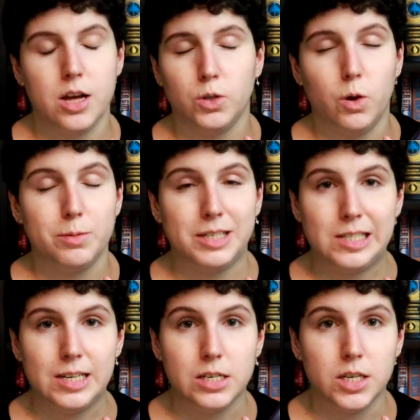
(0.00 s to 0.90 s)
so I was
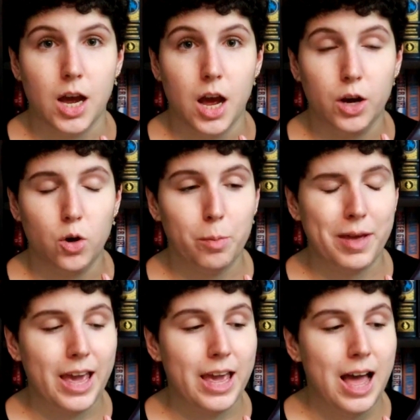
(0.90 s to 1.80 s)
listening to her
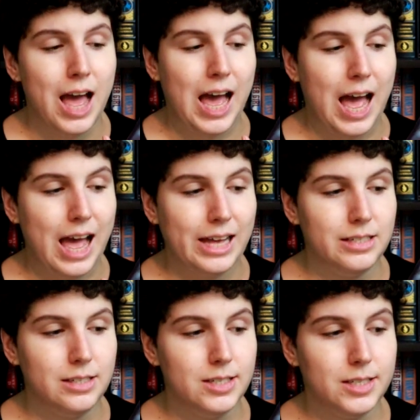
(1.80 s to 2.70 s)
copy
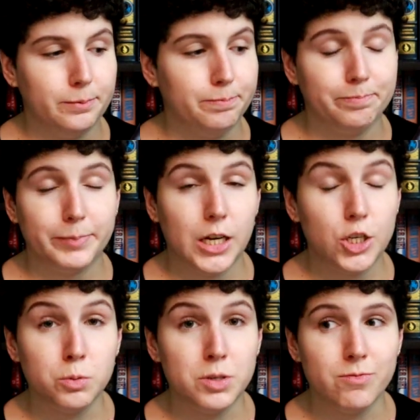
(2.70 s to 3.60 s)
and I
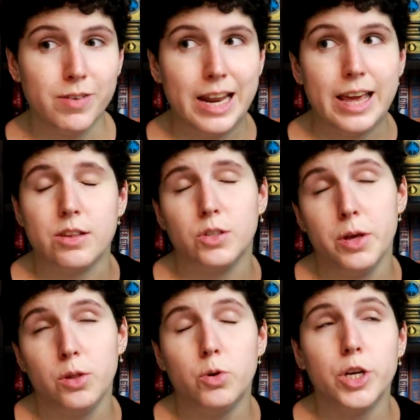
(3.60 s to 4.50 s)
just wasn't feeling it. So
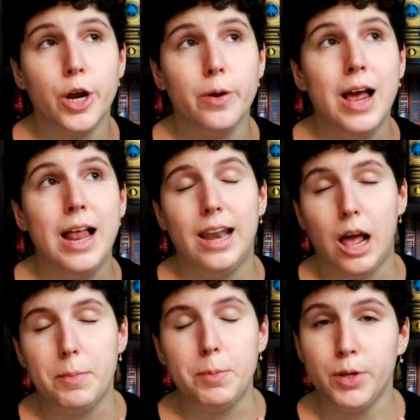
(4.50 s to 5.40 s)
I thought, you know,
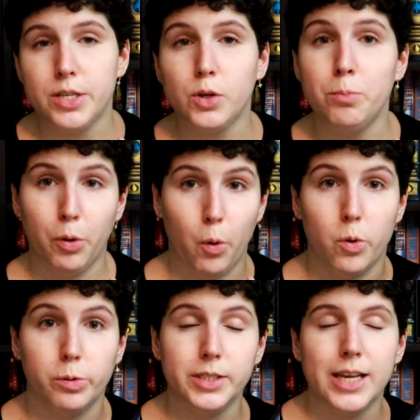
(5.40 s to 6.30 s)
let me put this on
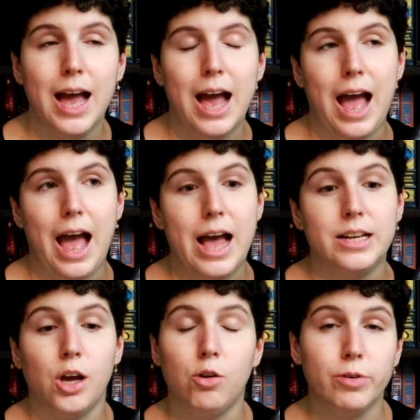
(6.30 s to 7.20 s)
pause
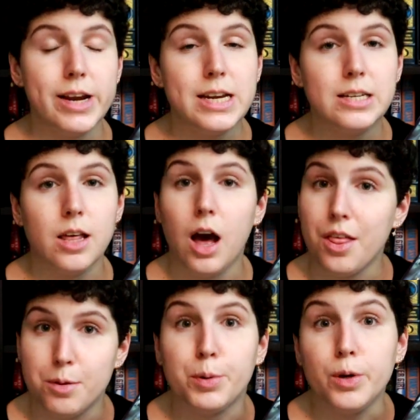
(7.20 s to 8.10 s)
and I'll read the
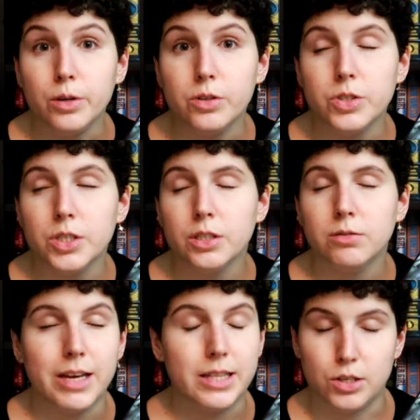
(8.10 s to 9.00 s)
other books
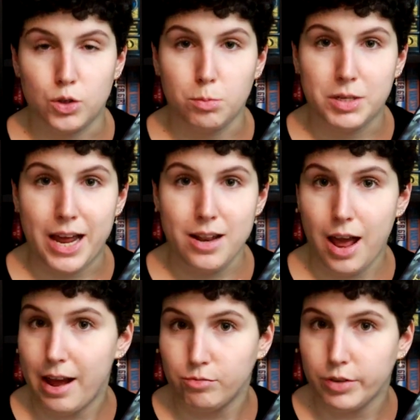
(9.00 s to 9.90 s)
in this top 10
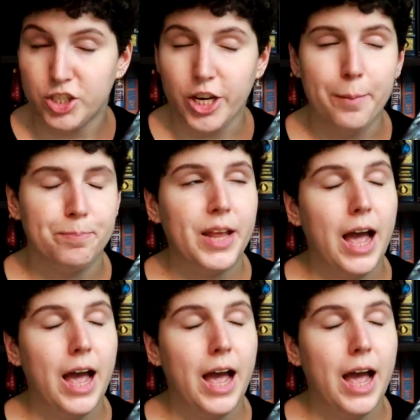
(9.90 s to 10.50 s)
that I haven't read yet